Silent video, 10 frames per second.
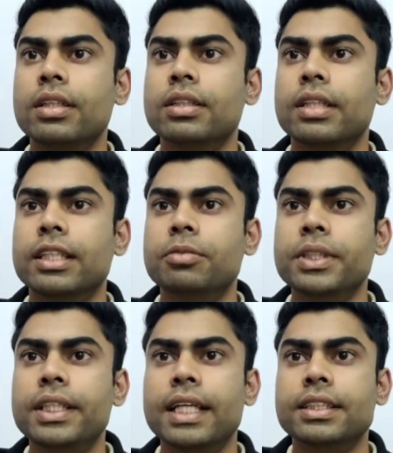The
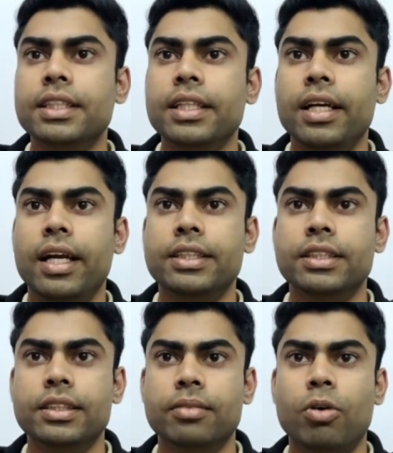speed density
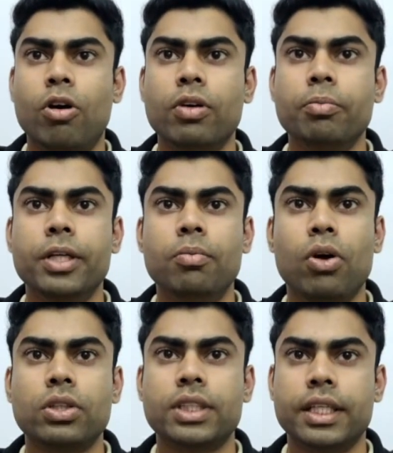relationship of a
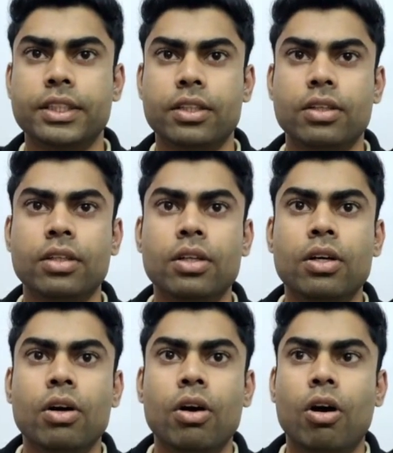mid-block section
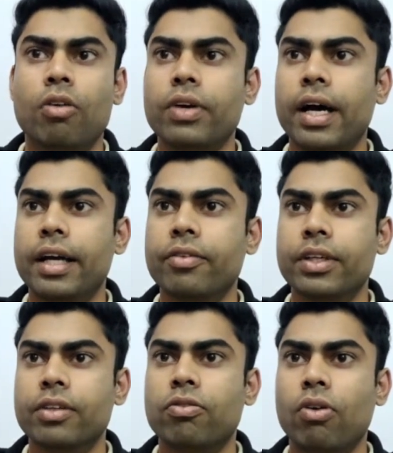of a highway
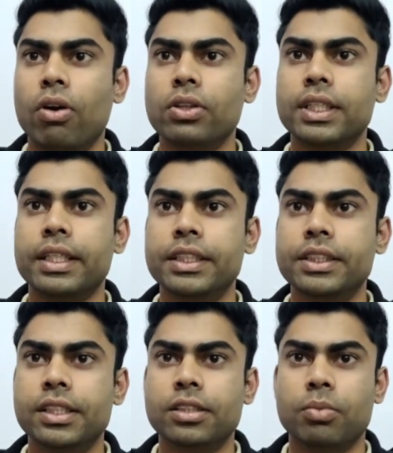follows the
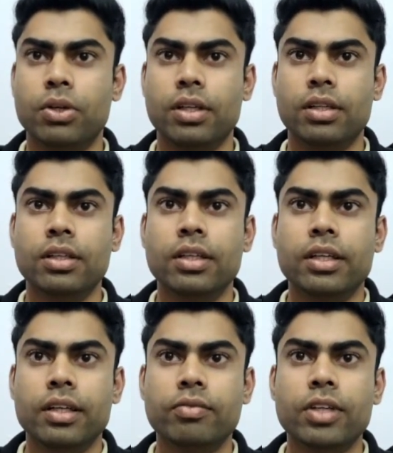Greenshield model.
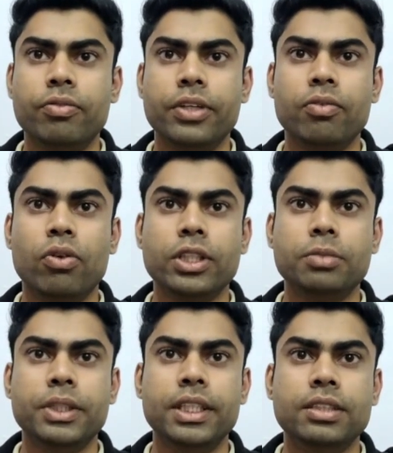If the free flow
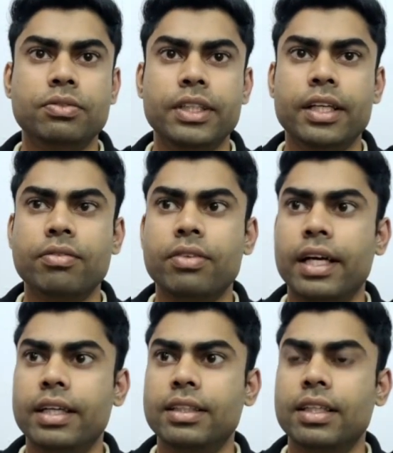speed is Vf
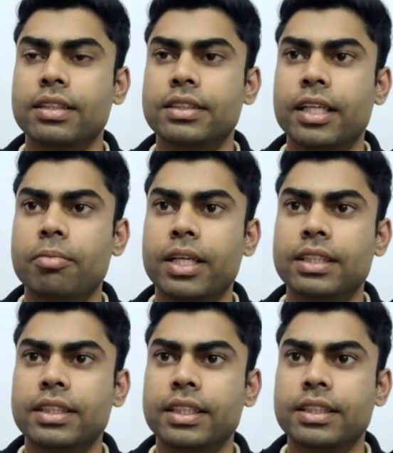and the jam
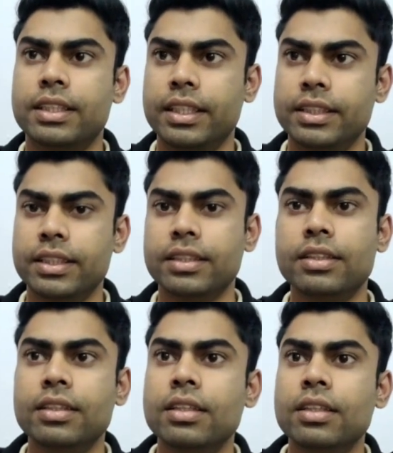density is Kj,
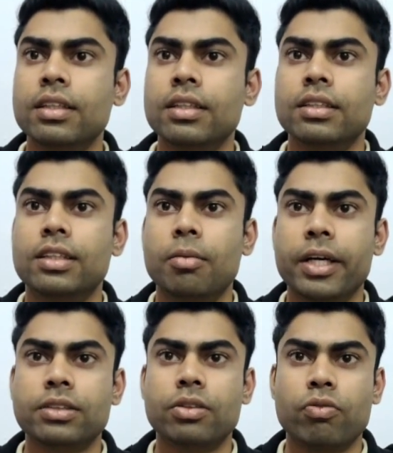the
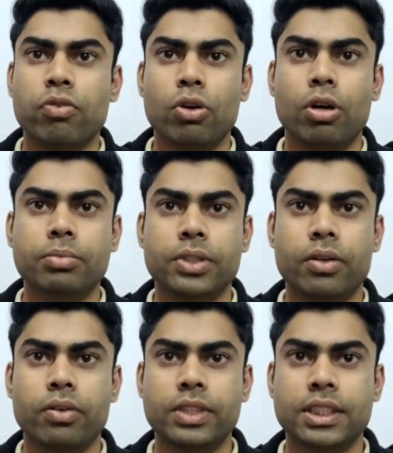maximum flow observed
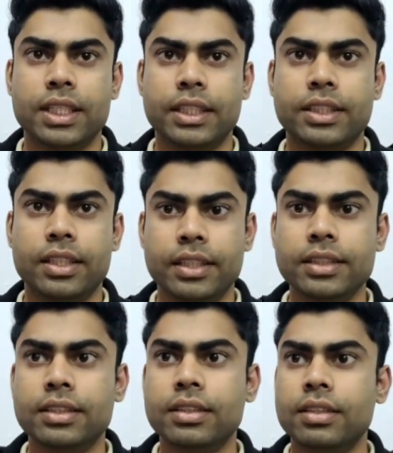on this section is,